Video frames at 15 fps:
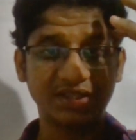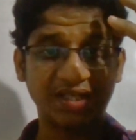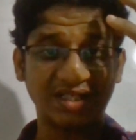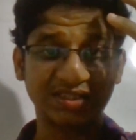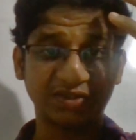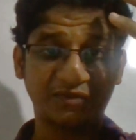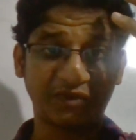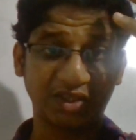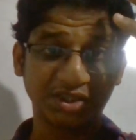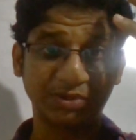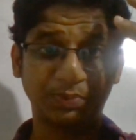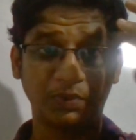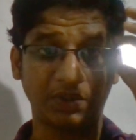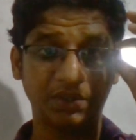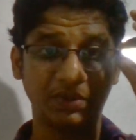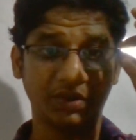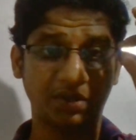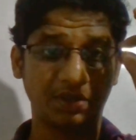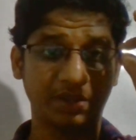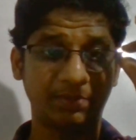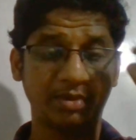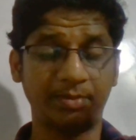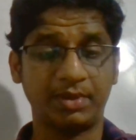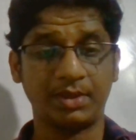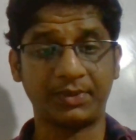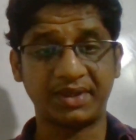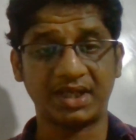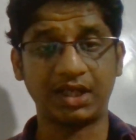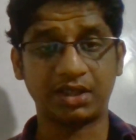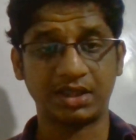That's the first point you can remember
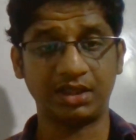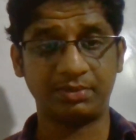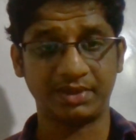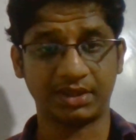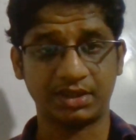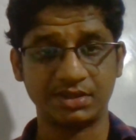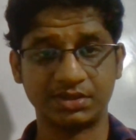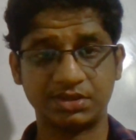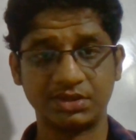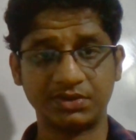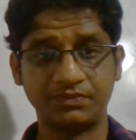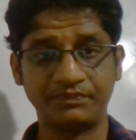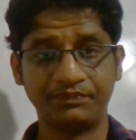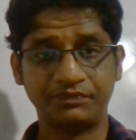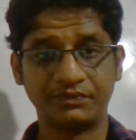about alkali metals.